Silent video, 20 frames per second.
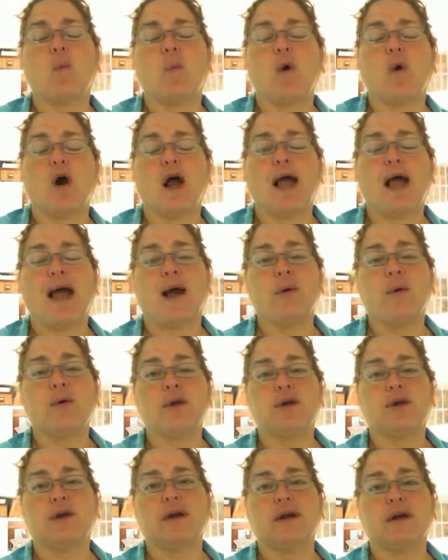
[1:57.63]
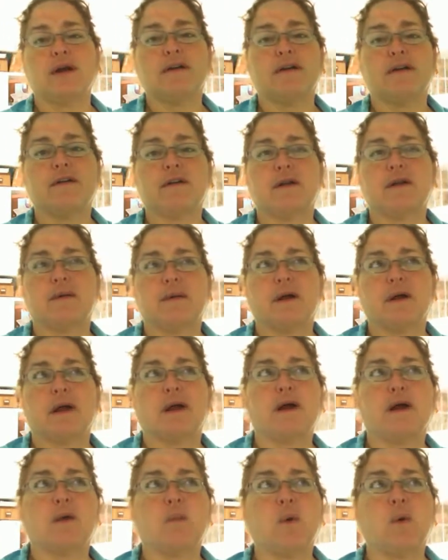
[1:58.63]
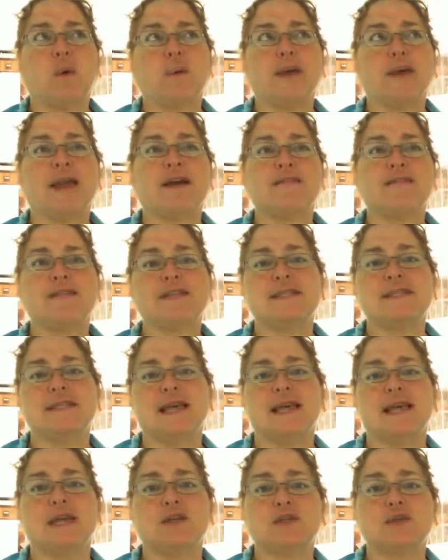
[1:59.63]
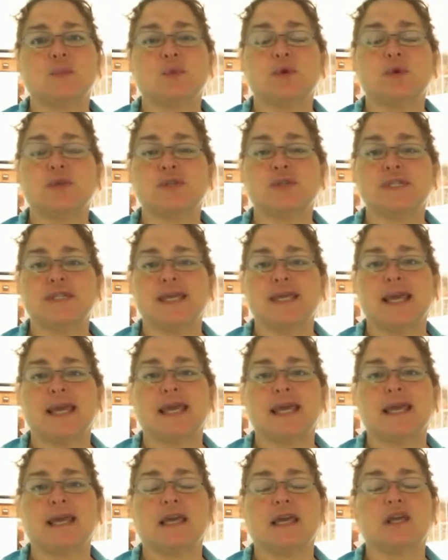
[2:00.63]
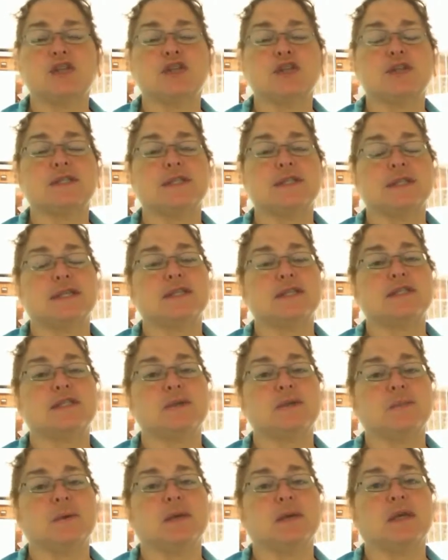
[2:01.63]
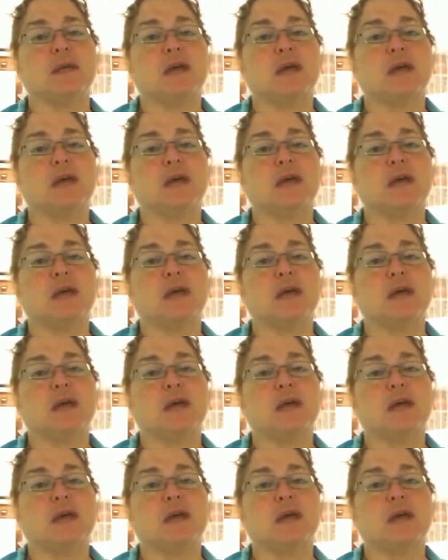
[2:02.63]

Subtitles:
What we have to say is worth saying. It just needs to